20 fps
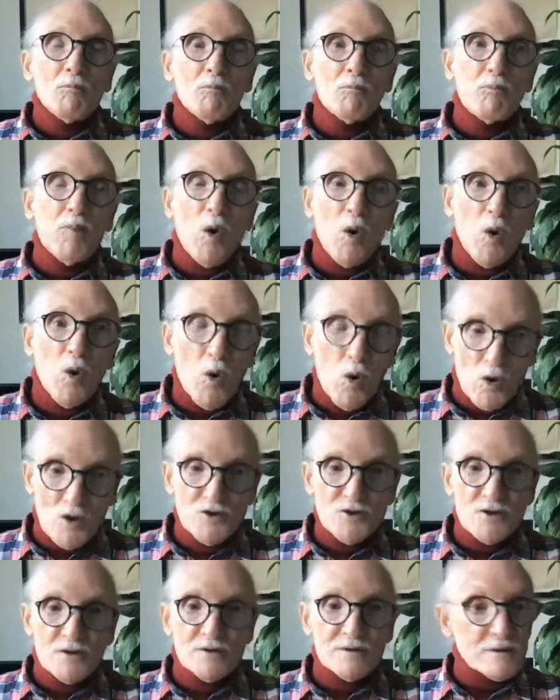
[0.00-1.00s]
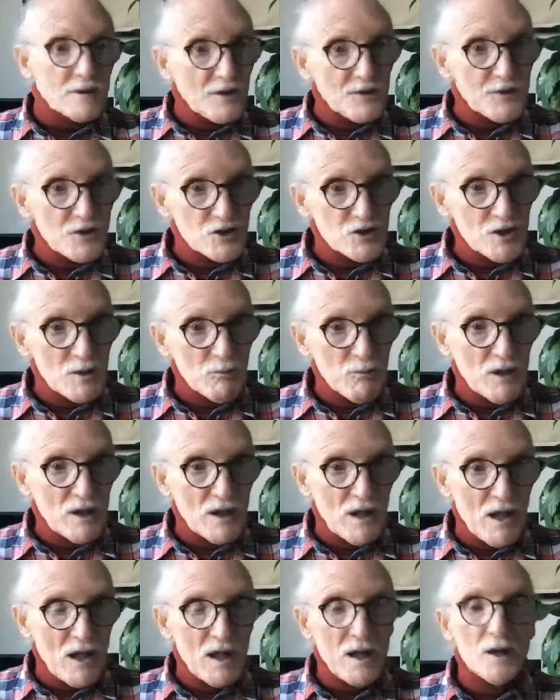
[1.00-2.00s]
port, not the shipping
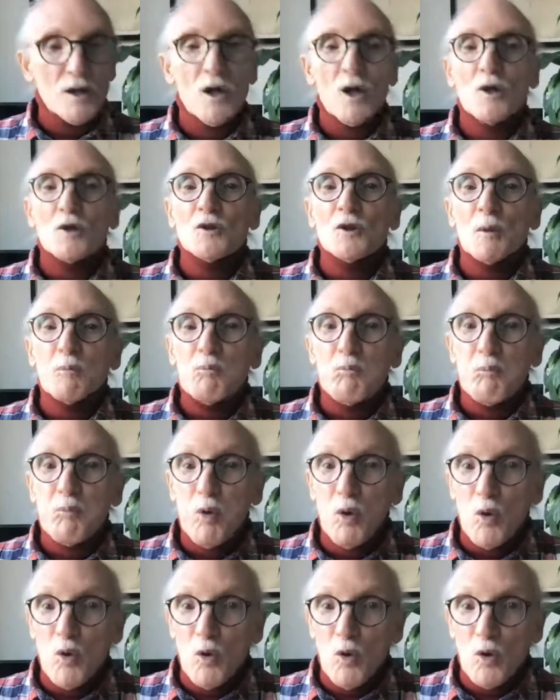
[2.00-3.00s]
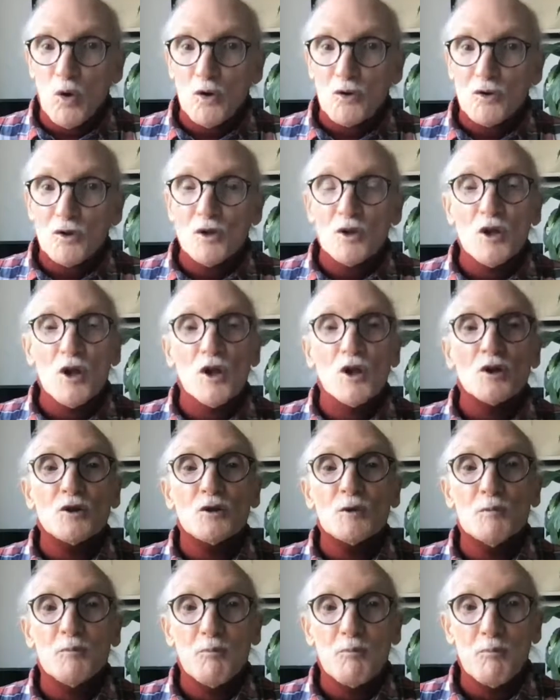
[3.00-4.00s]
line, the port
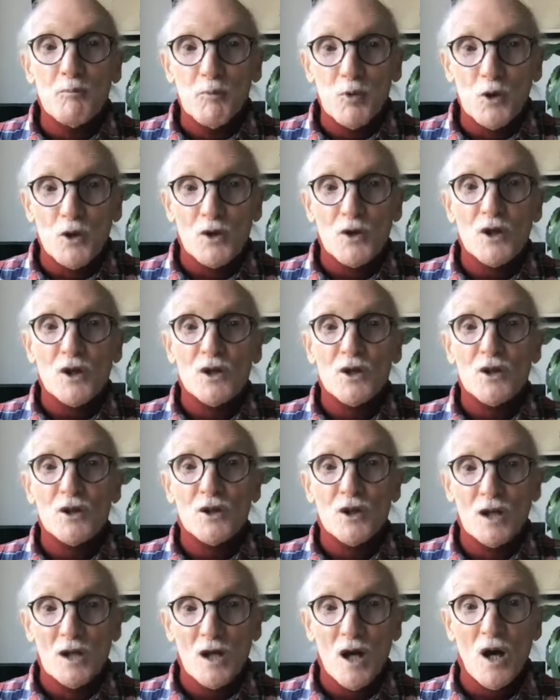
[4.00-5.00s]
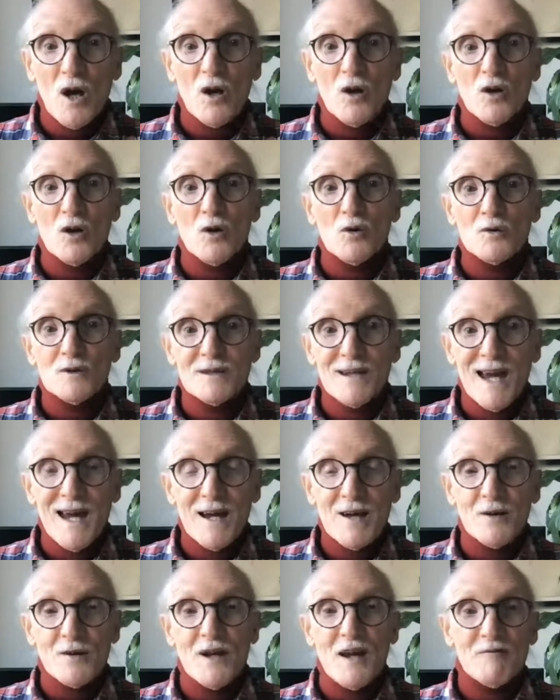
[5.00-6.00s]
to put your cargo
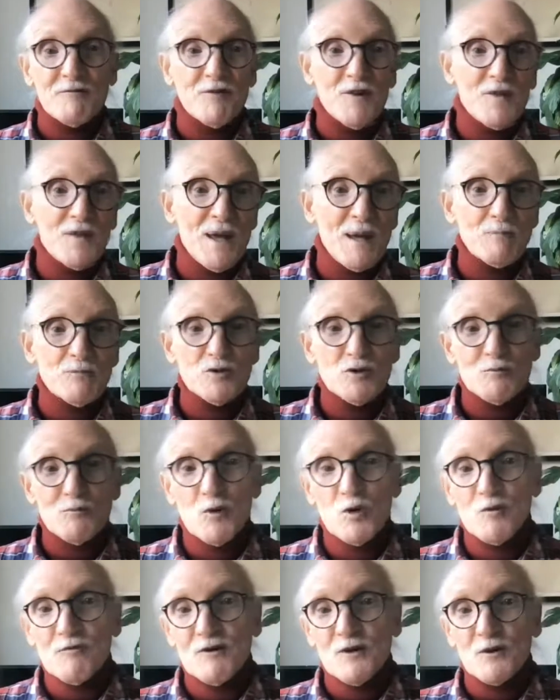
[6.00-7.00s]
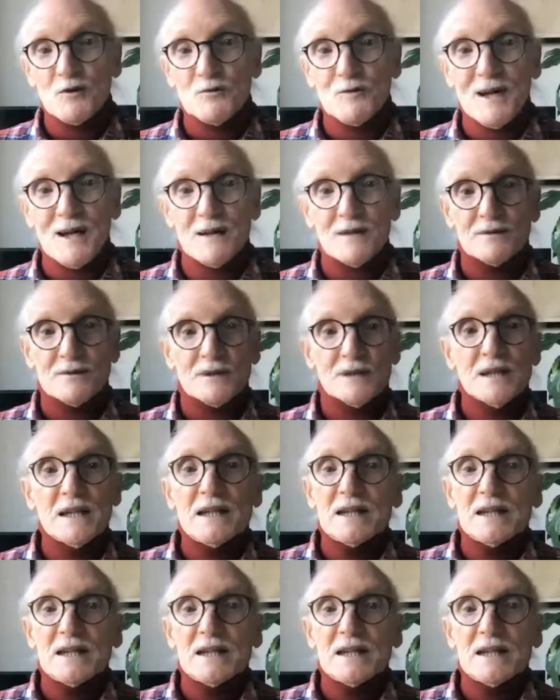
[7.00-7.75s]
down and for them to move it around.